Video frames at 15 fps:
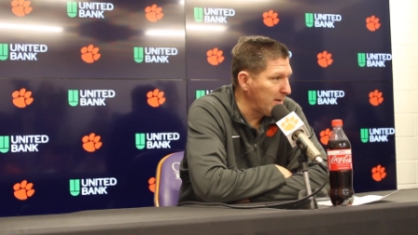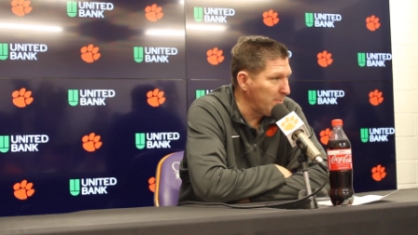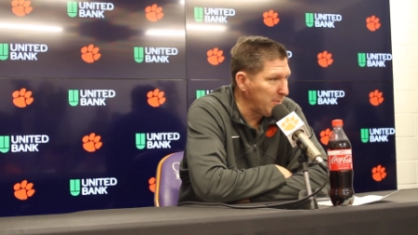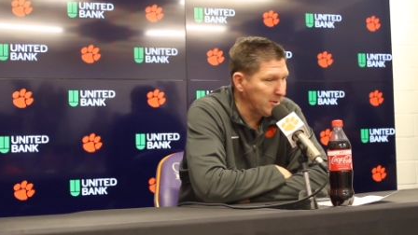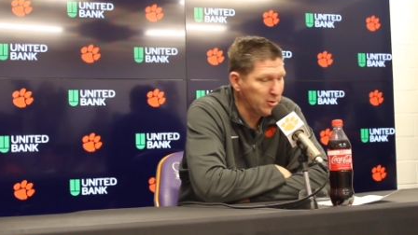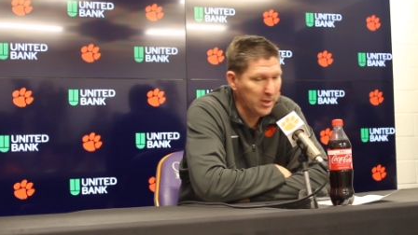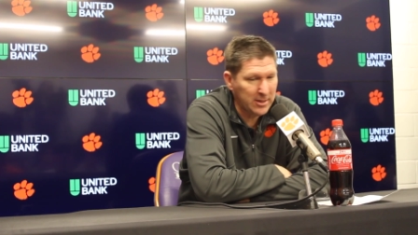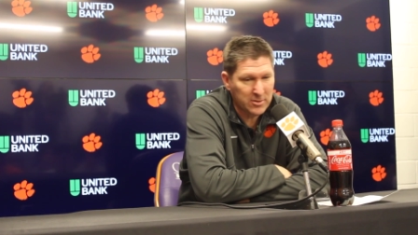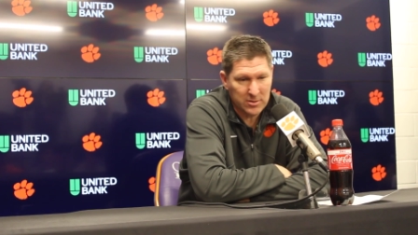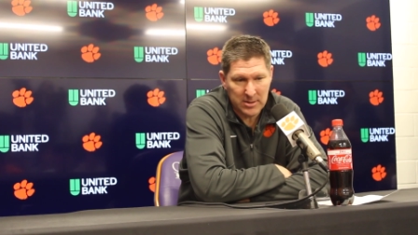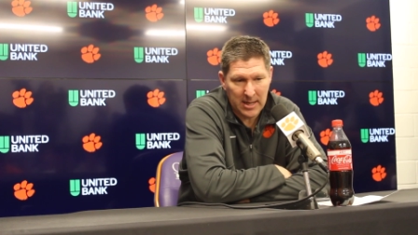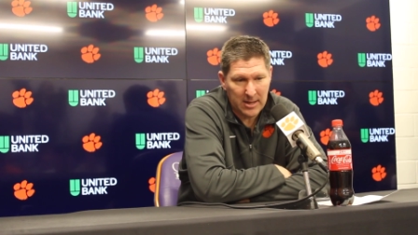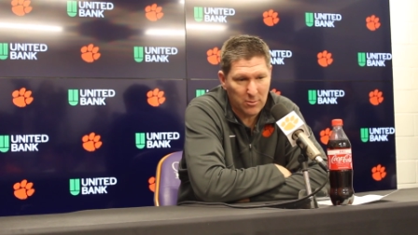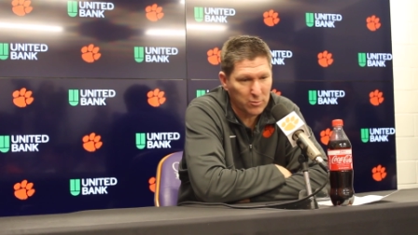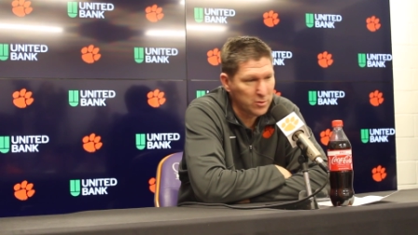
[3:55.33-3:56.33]
I mean, Chase's
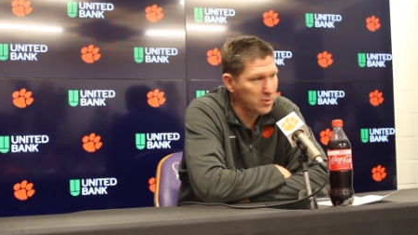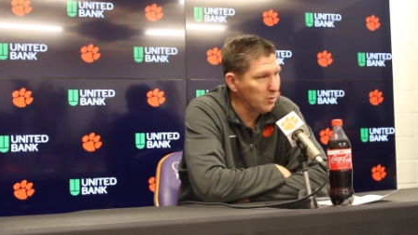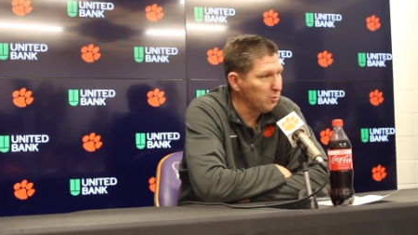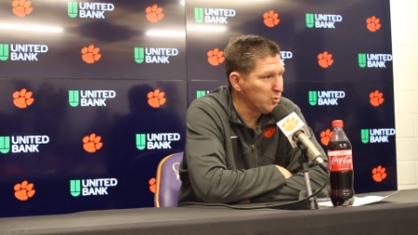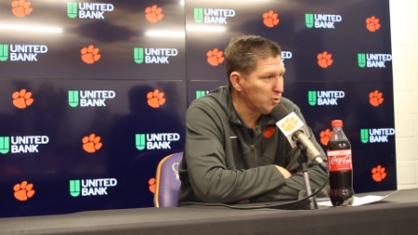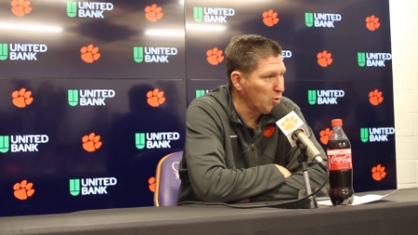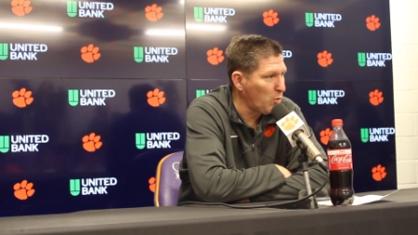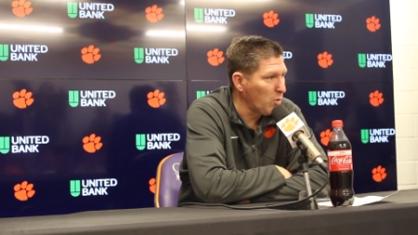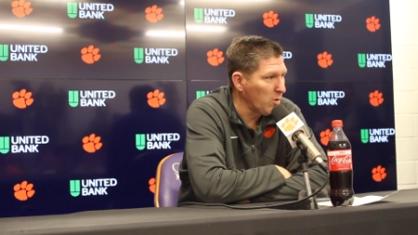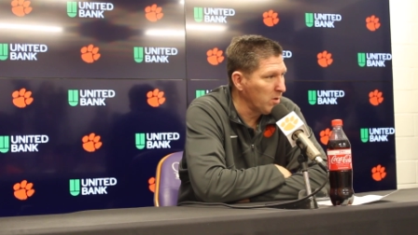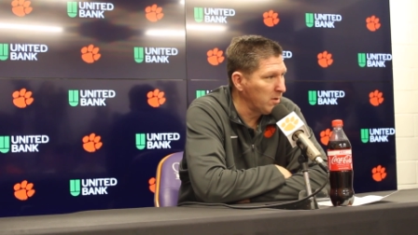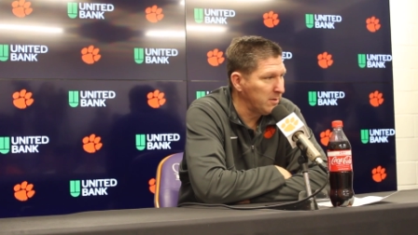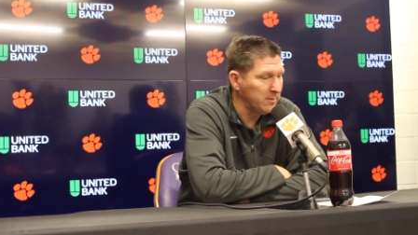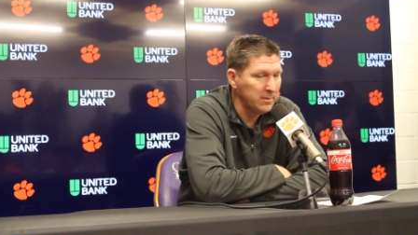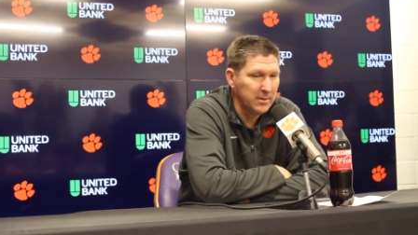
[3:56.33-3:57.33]
ankle's still
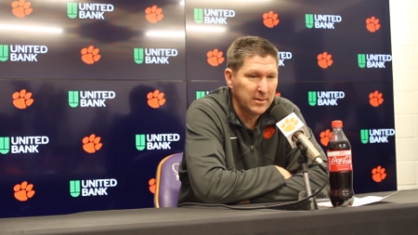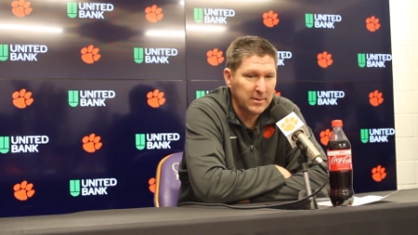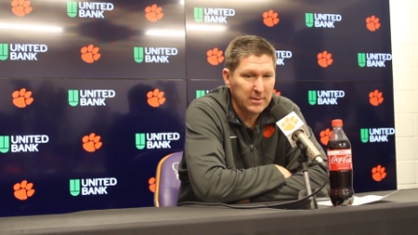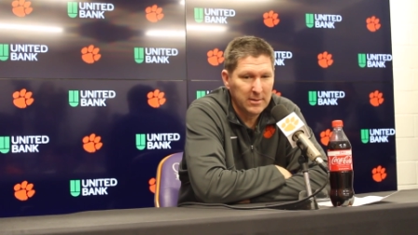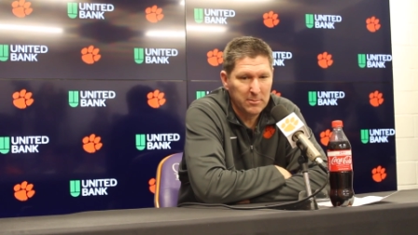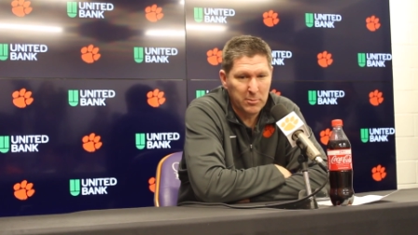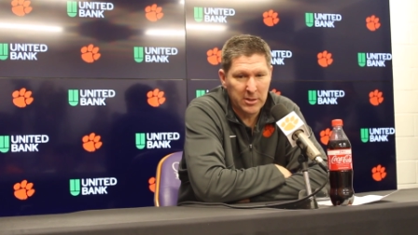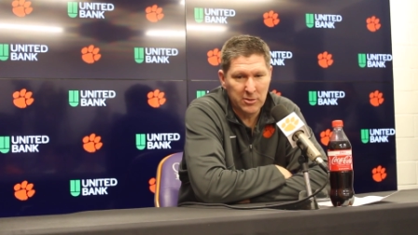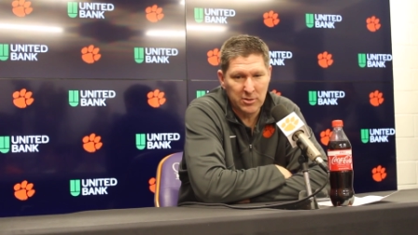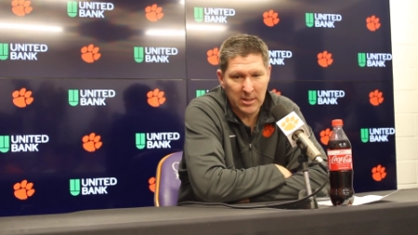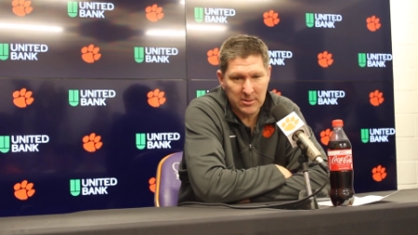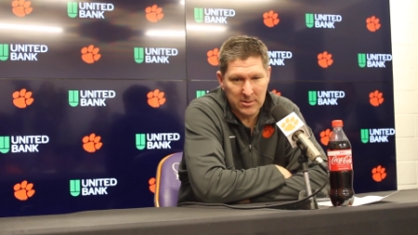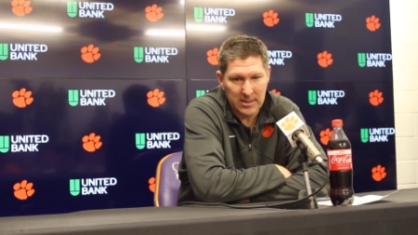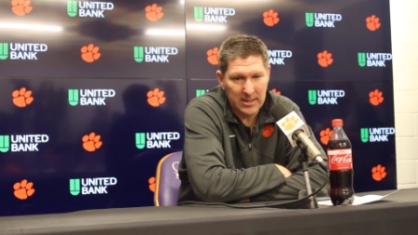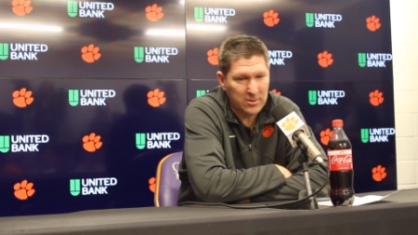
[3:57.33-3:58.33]
sore, and
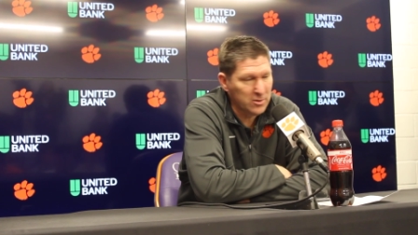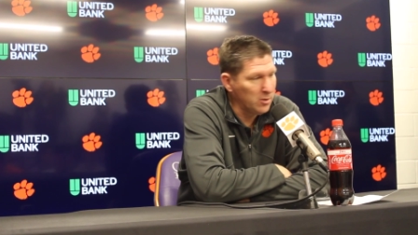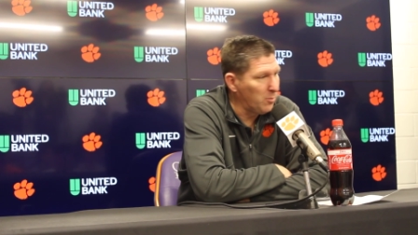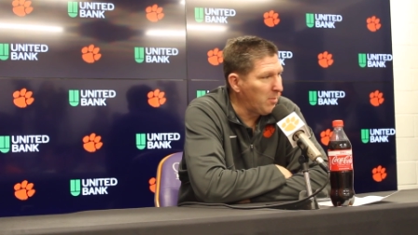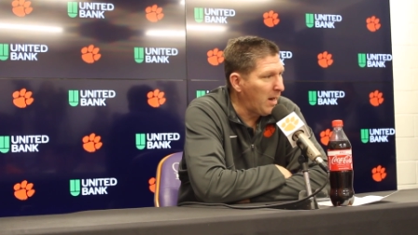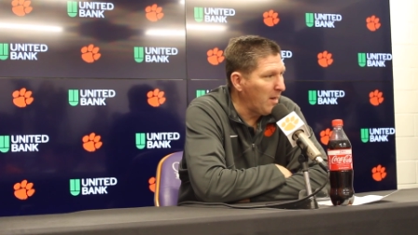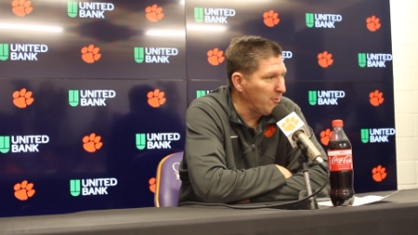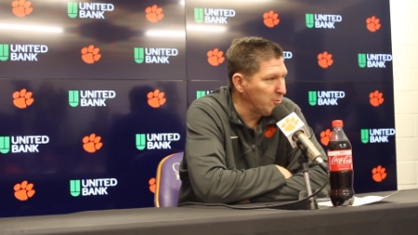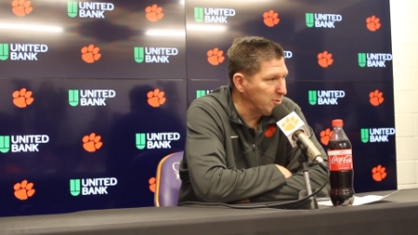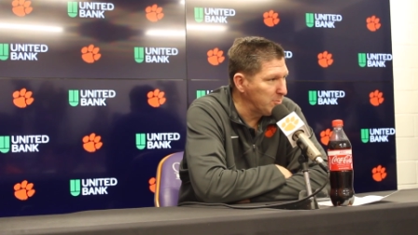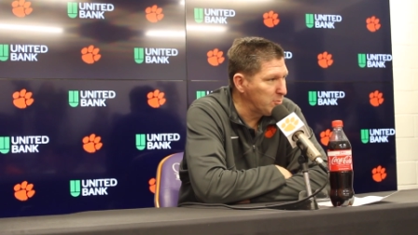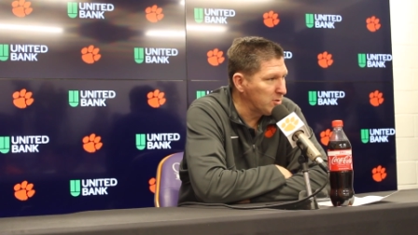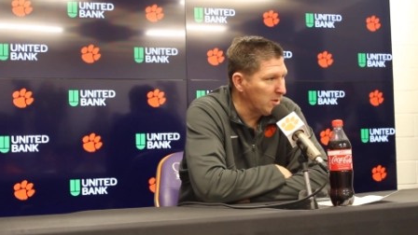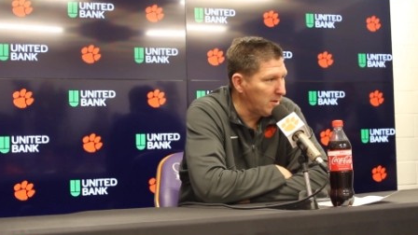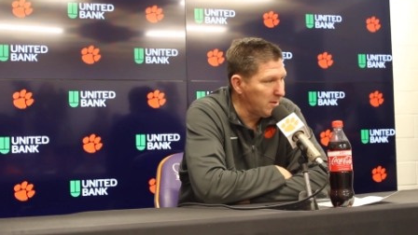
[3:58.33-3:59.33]
PJ's knee still bothers
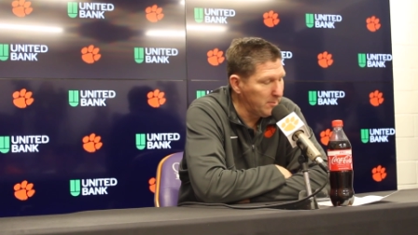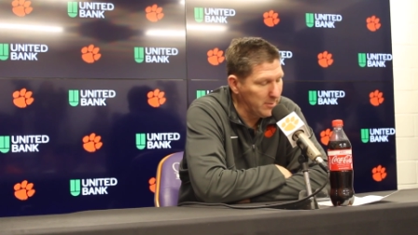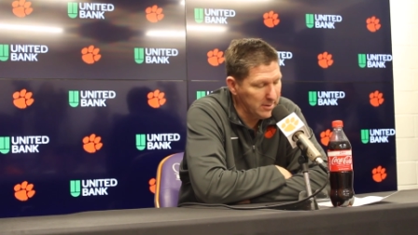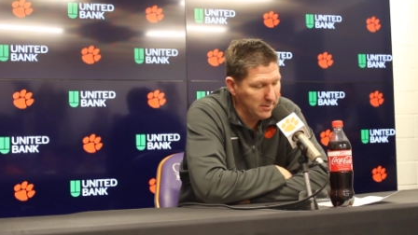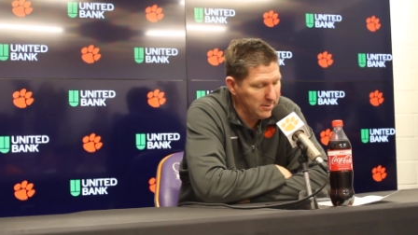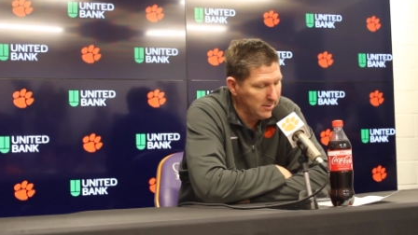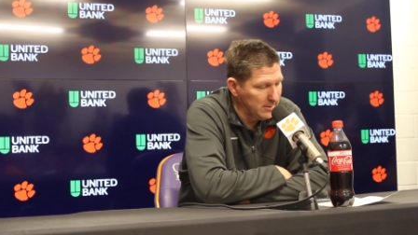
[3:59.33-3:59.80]
him some, and